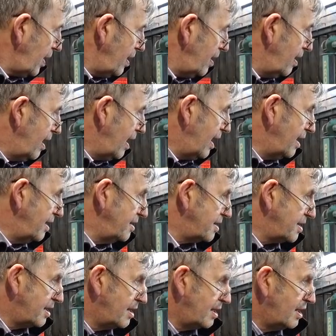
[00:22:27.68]
And
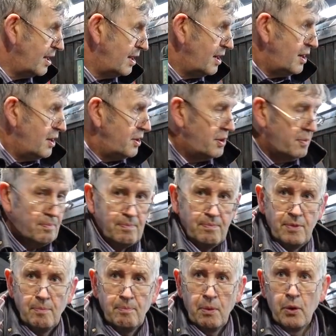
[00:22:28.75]

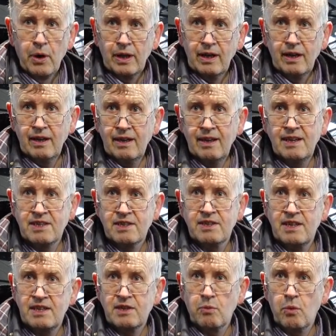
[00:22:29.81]
the boiler
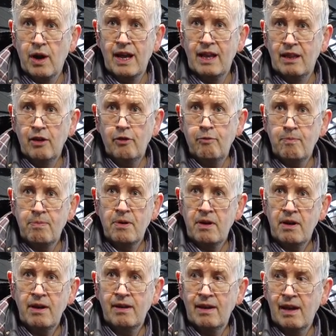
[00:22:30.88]
is away at Loughborough,
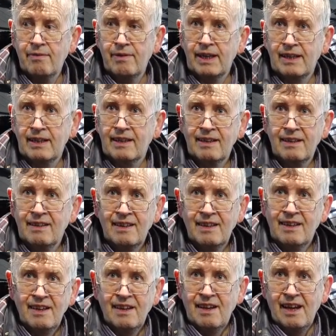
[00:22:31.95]
having
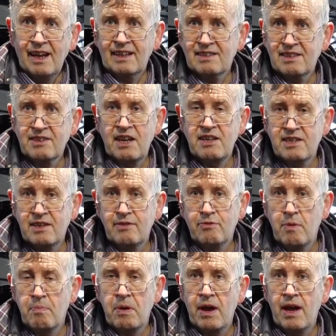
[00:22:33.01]
extensive
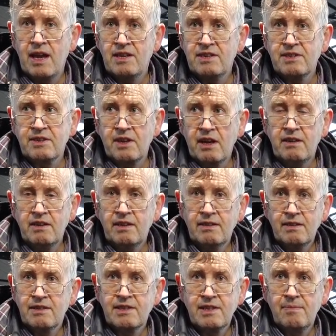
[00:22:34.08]
repairs done,
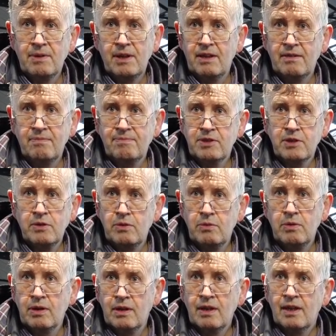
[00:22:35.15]
similar to
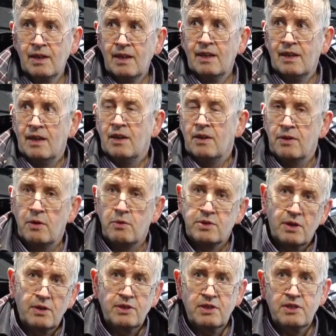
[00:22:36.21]
those
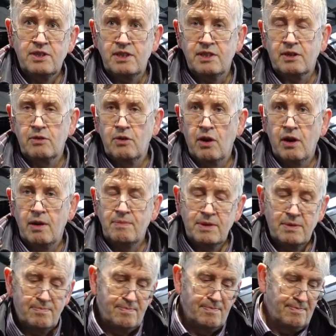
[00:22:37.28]
I just described
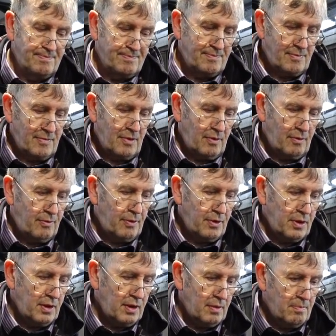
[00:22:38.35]
for
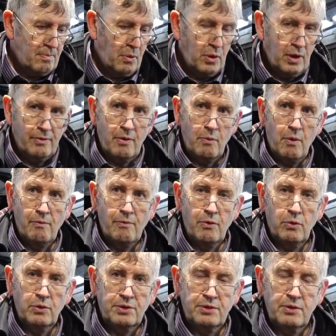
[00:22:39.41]
the boiler for
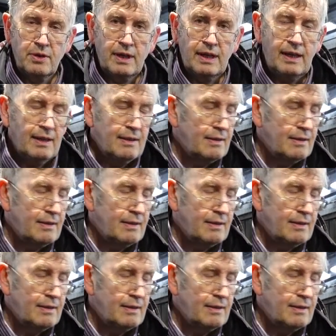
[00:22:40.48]
143.